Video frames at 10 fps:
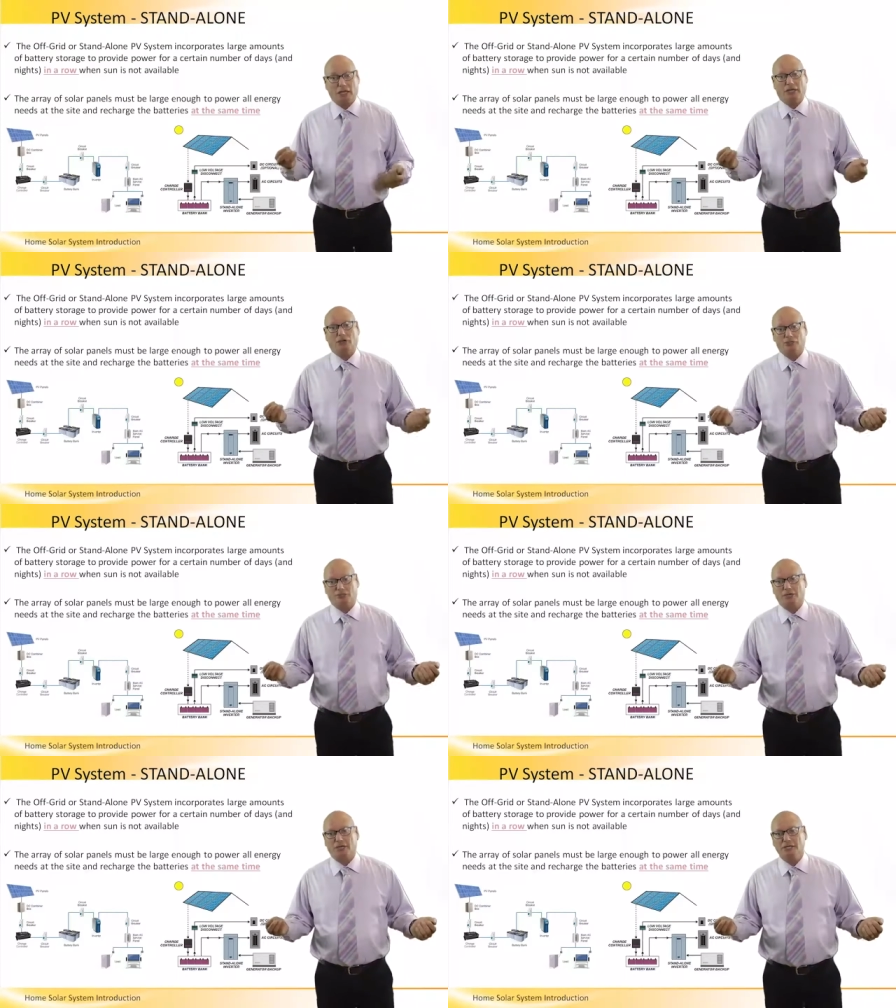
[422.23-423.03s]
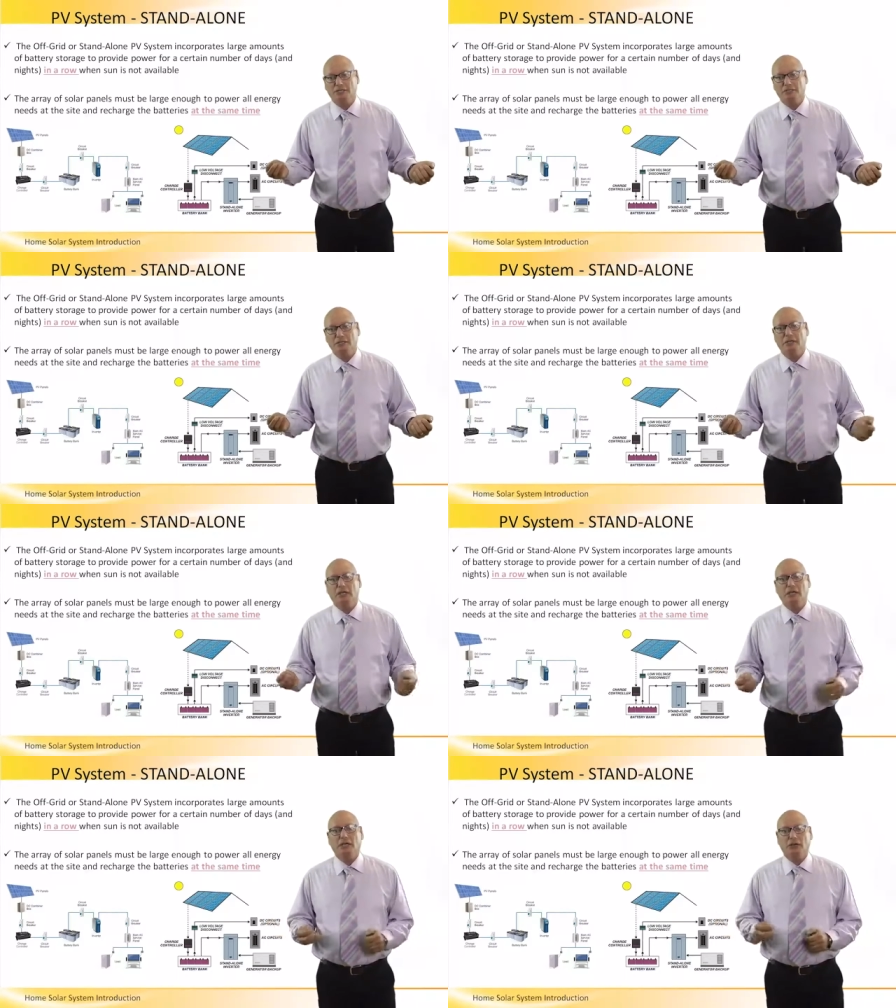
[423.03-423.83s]
and also nights
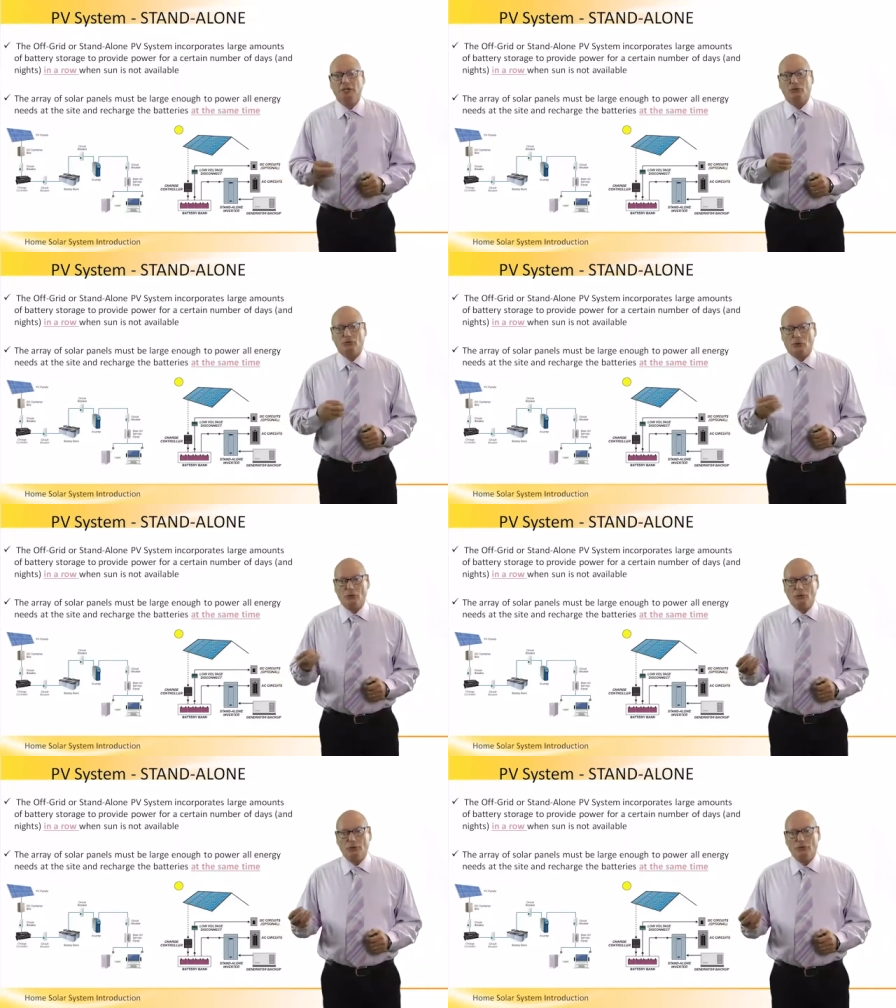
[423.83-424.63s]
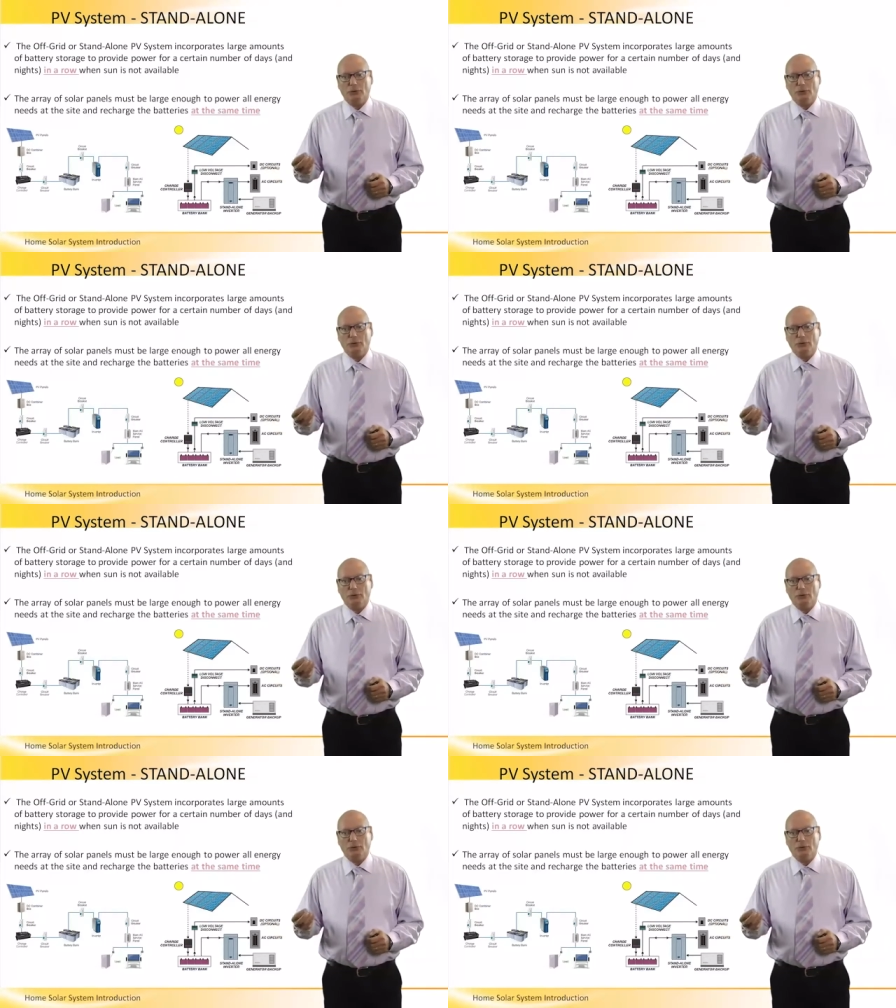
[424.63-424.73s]
in a row